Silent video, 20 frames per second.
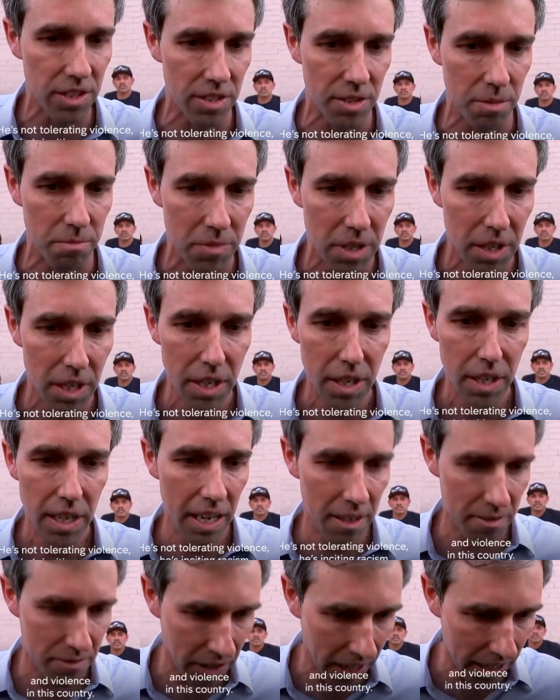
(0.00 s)
racism
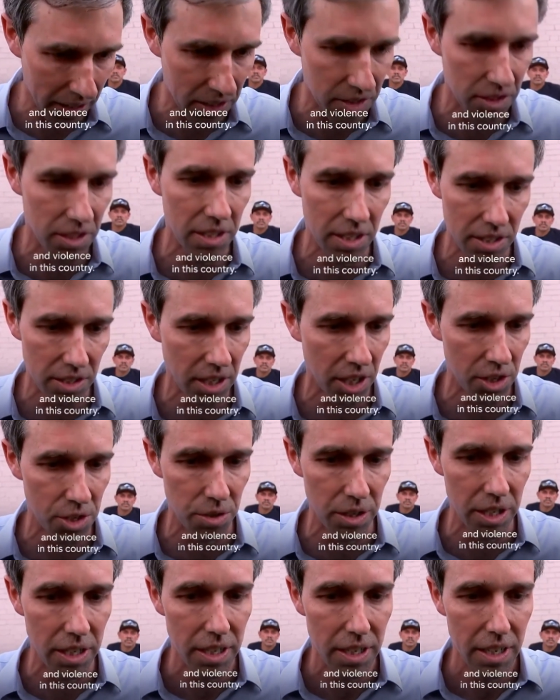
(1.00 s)
and violence in this
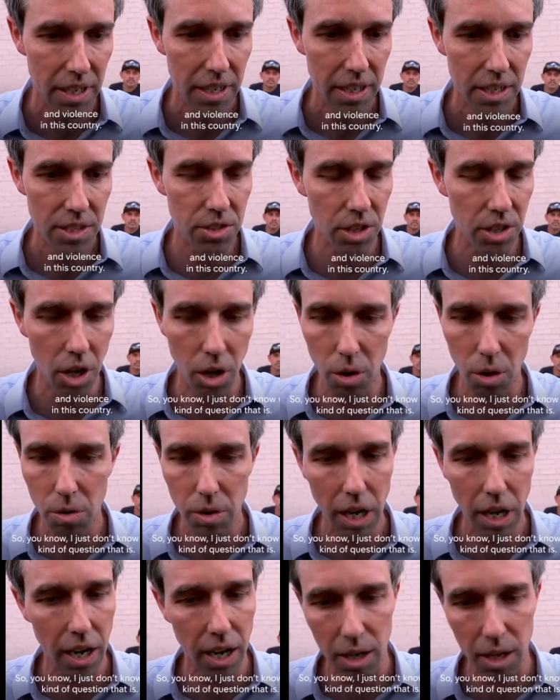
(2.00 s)
country.
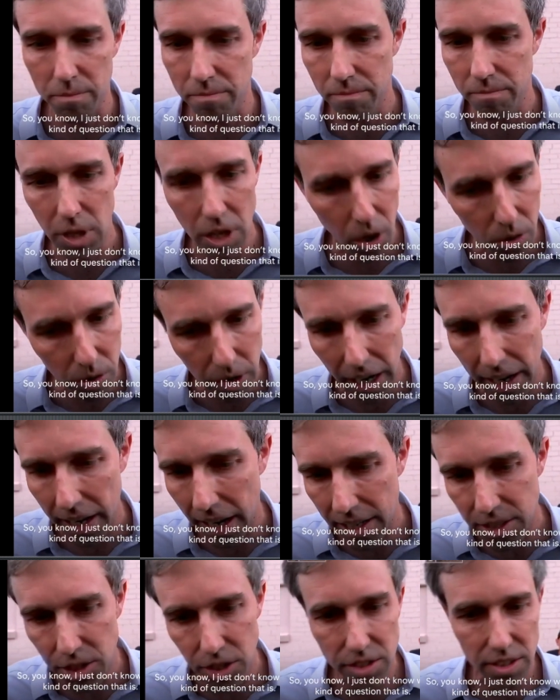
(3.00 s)
So, um, you know,
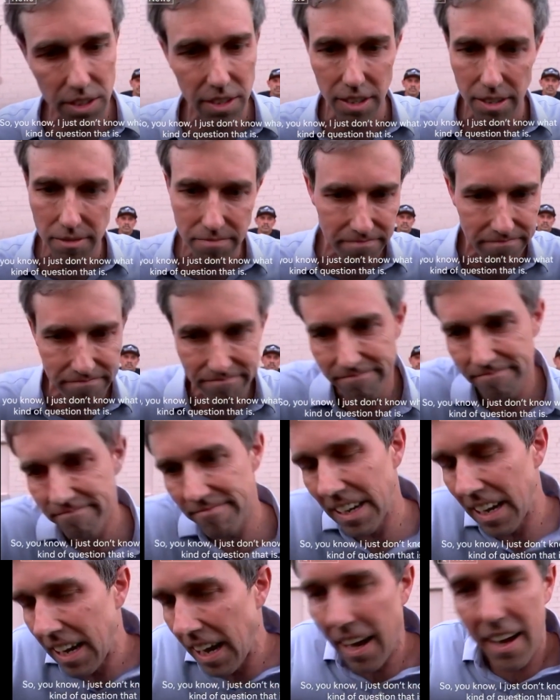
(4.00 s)
I, I just,
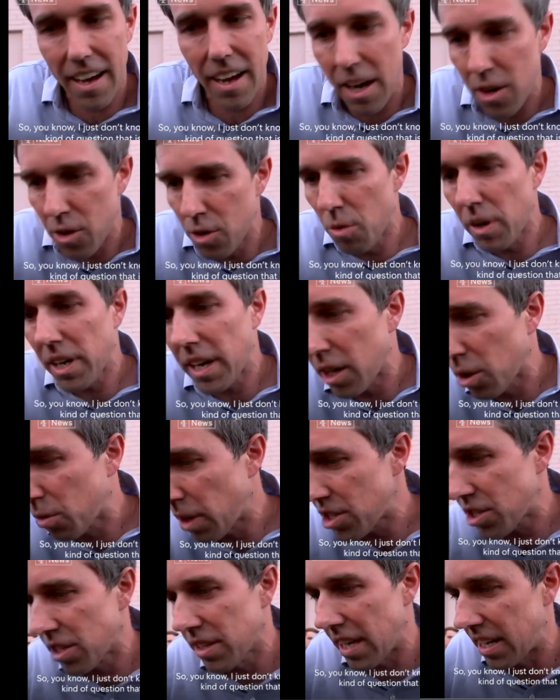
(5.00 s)
I, I, don't know what
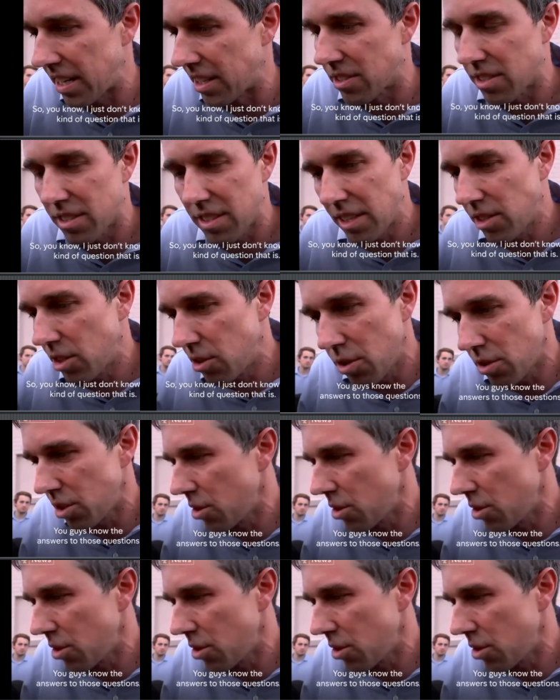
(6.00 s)
kind of question that is.